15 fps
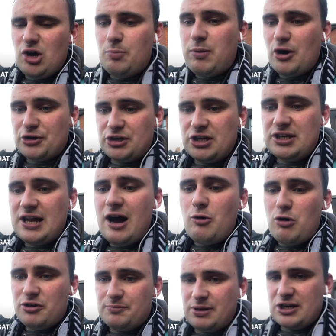point in that
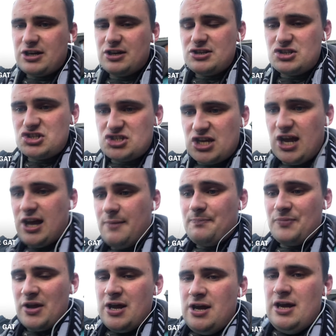one because. Um,
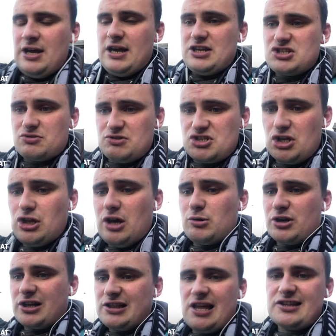it's a result I would
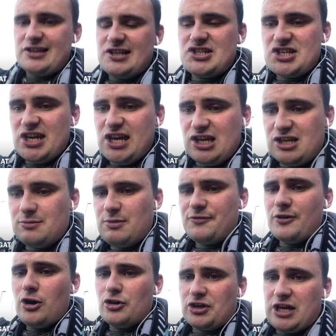have gladly taken
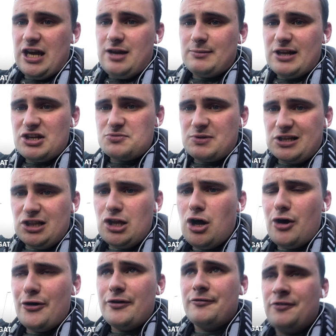before the game. Like there's been a
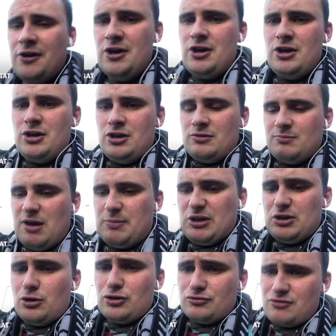lot of maybe
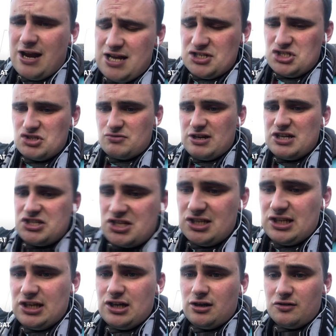unrest
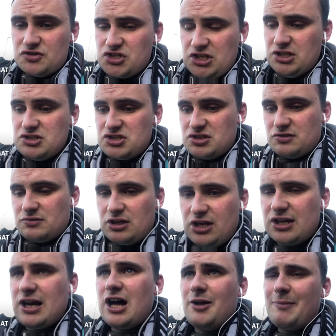recently. Obviously, it's uh,
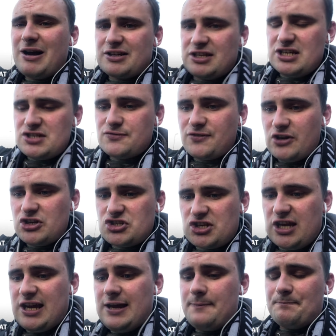Carl Magnay's first
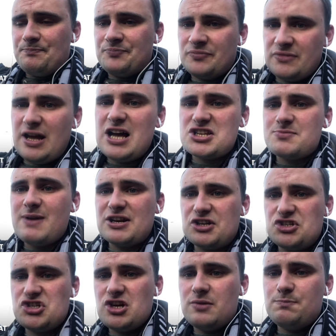game as
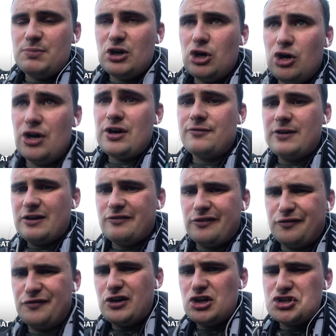manager, but I think for the
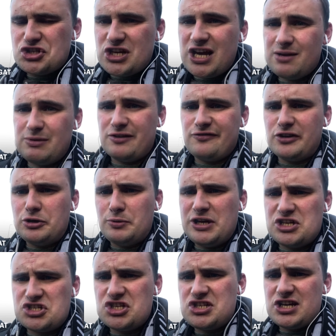first time in a few
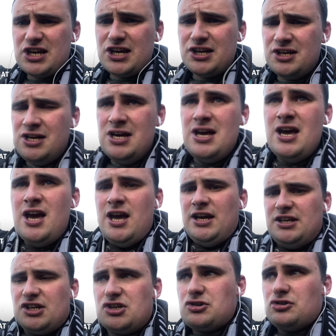weeks today,
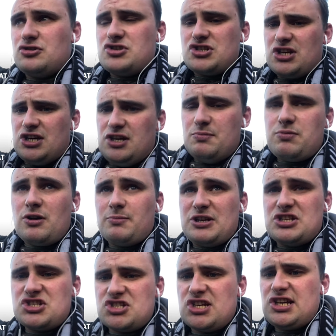you could uh, probably
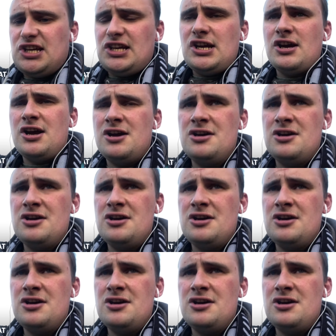see